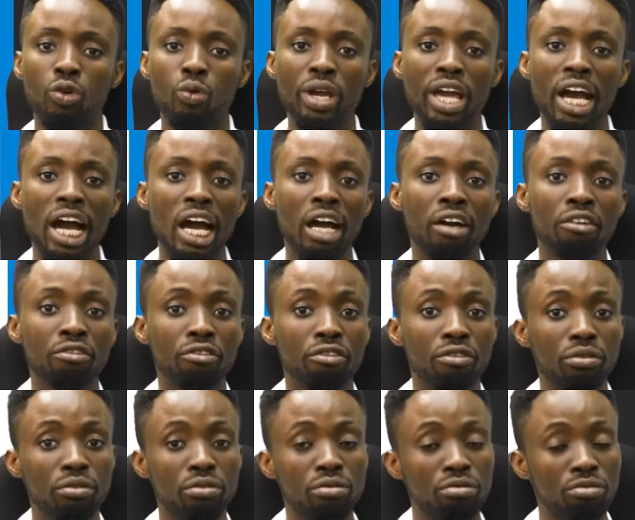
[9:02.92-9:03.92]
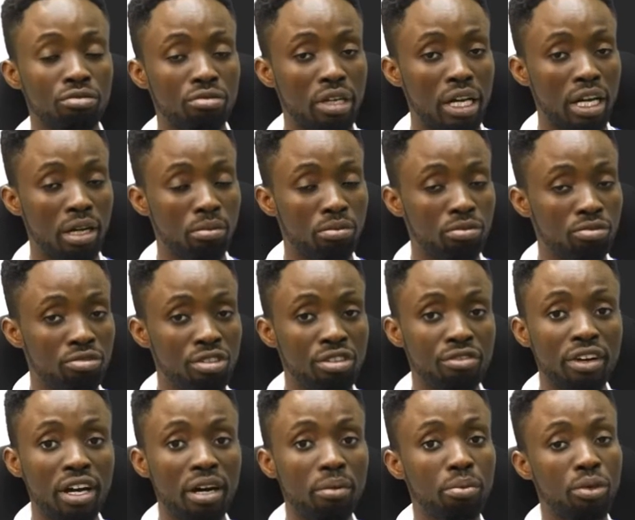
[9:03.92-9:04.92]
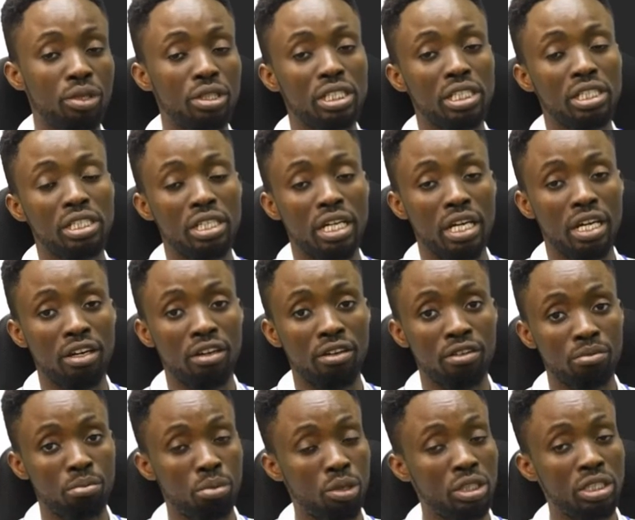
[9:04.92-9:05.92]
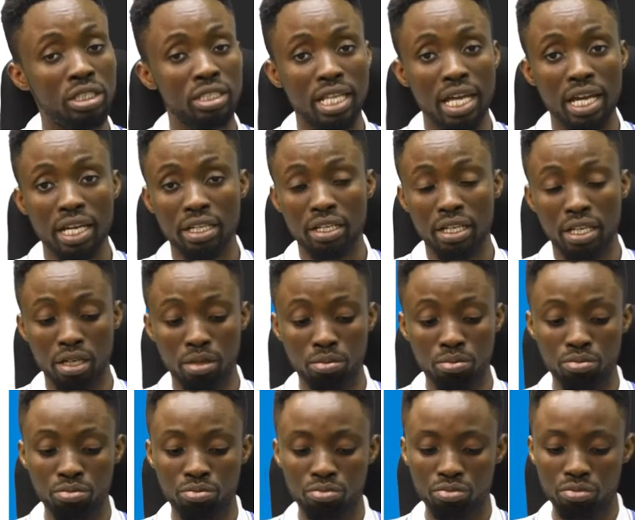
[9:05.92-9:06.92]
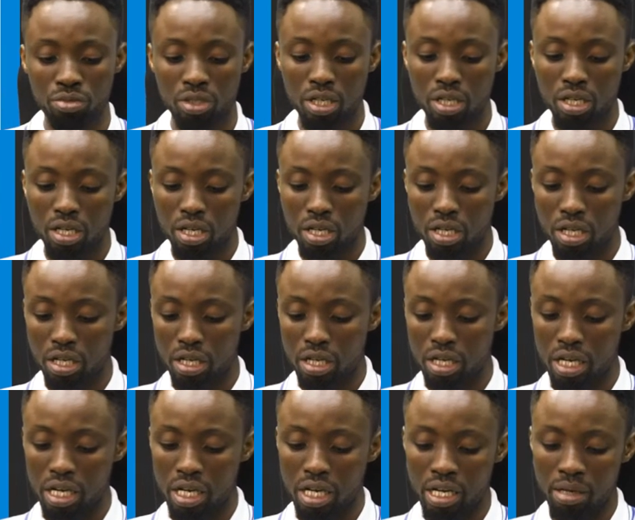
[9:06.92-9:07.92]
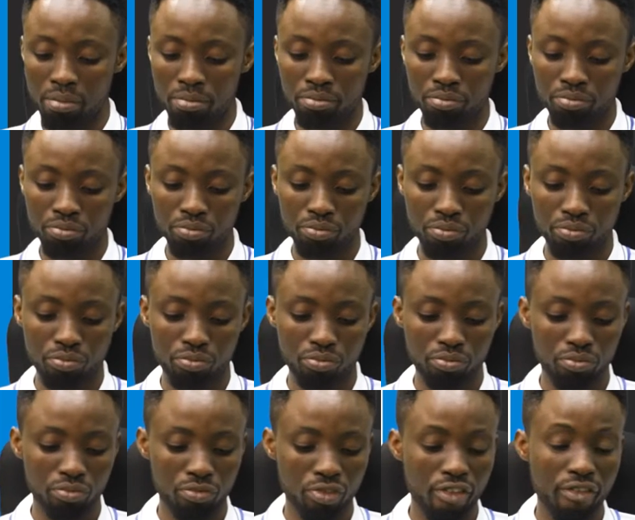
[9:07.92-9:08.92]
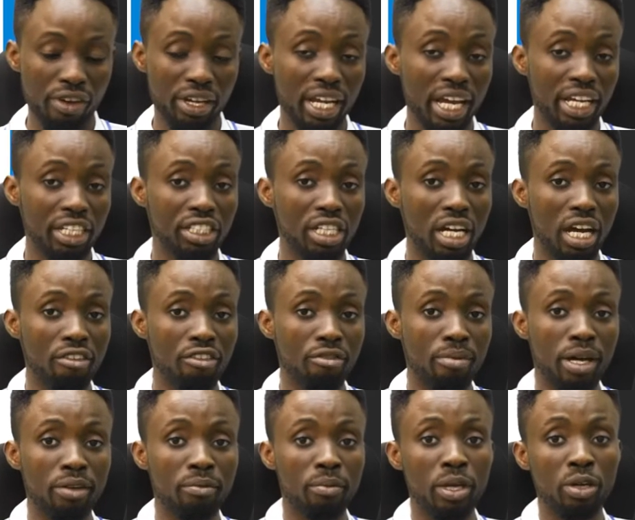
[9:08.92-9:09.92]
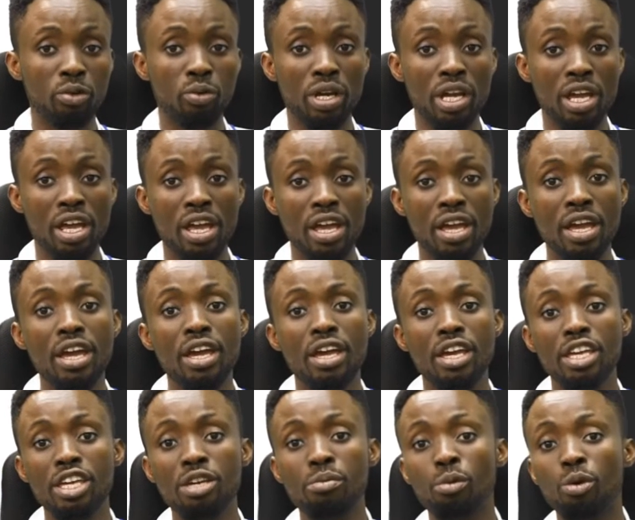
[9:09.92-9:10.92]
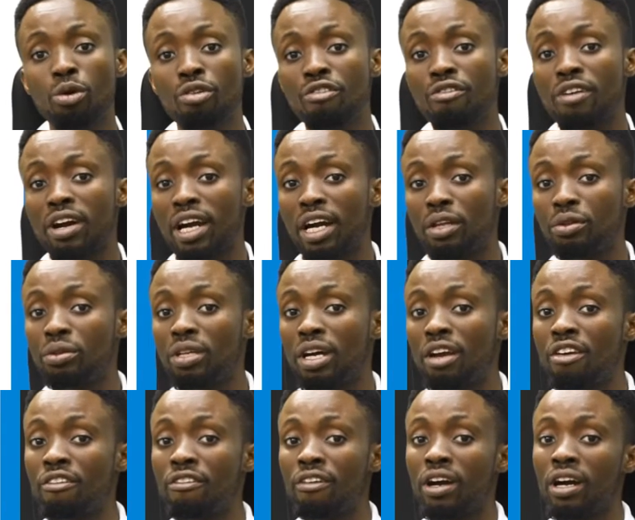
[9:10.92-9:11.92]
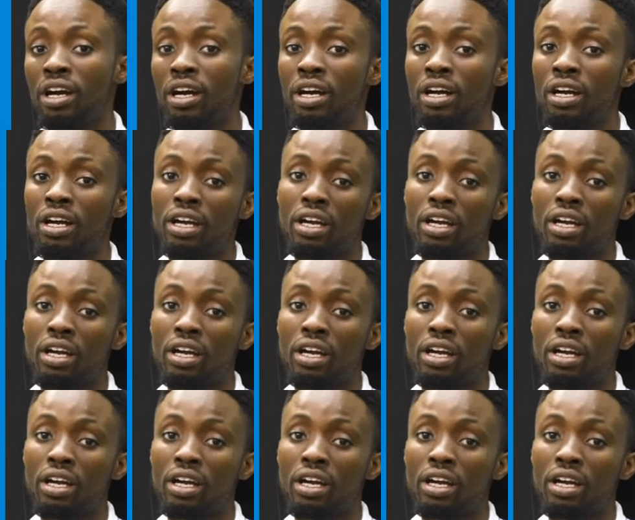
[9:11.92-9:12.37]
we have river bodies like River Niger, River Benue, Imo River, Kaduna River,